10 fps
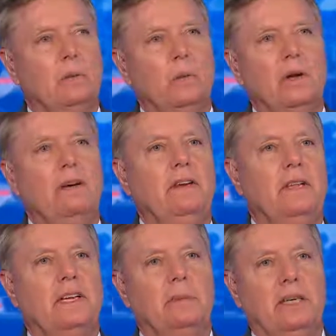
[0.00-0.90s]
Whatever you
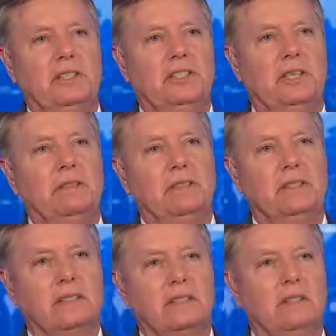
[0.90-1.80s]
think about Jeff,
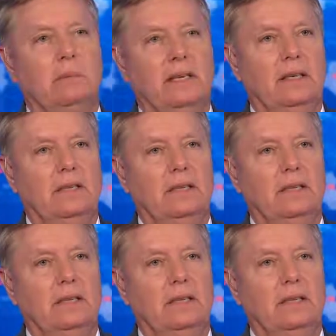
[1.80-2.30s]
he's a good man.